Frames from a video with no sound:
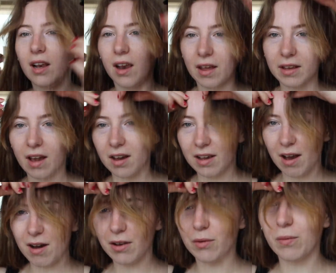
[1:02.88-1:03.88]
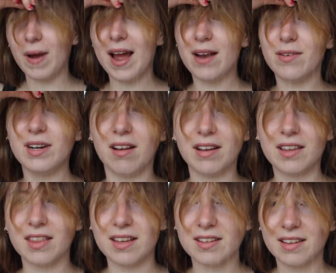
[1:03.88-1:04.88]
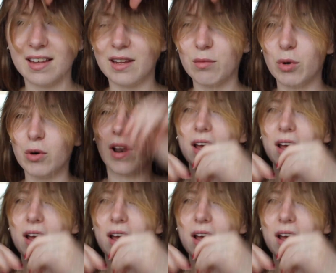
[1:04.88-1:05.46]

Like, I can't wear it like this anymore.